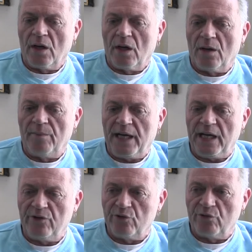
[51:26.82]
Um,
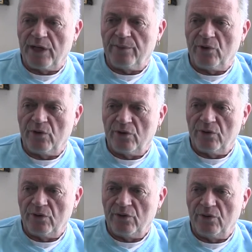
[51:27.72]
Andrew Raymer.
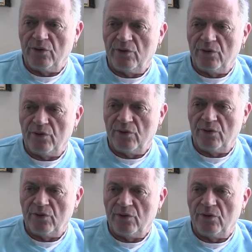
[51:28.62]
Okay.